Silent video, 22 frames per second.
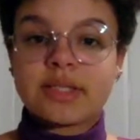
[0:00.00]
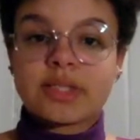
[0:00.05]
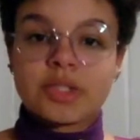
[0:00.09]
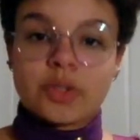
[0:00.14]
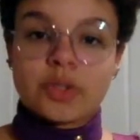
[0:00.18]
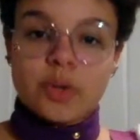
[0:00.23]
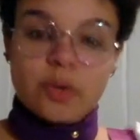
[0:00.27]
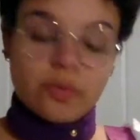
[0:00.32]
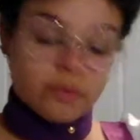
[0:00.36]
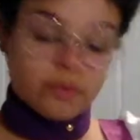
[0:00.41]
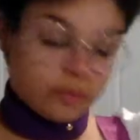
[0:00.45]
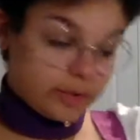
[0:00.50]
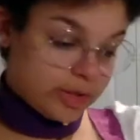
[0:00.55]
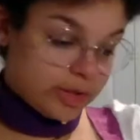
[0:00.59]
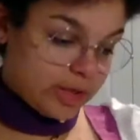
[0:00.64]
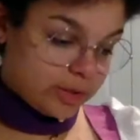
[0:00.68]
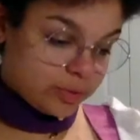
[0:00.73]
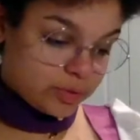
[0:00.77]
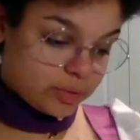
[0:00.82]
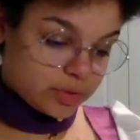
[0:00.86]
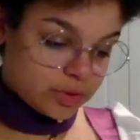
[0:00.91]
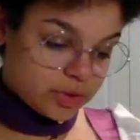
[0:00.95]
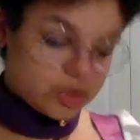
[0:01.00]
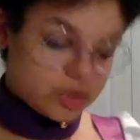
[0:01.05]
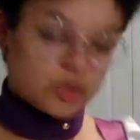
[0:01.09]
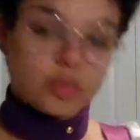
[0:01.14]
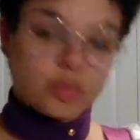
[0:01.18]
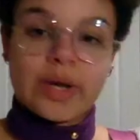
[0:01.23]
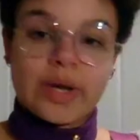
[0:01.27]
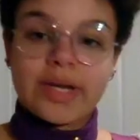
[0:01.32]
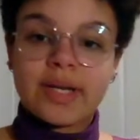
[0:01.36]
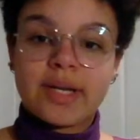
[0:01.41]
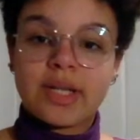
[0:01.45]
so hopefully I don't
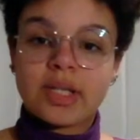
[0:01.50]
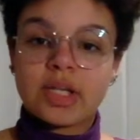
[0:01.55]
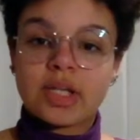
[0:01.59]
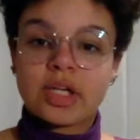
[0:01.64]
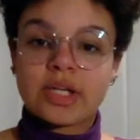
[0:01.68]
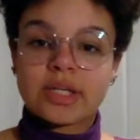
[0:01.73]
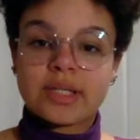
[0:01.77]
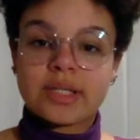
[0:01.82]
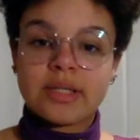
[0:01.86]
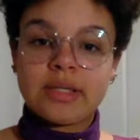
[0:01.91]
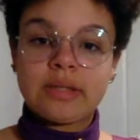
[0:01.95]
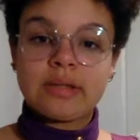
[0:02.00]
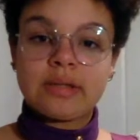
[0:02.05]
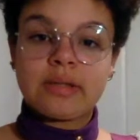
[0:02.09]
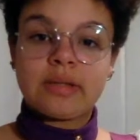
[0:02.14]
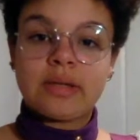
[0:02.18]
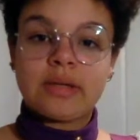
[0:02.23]
sweat a lot in it.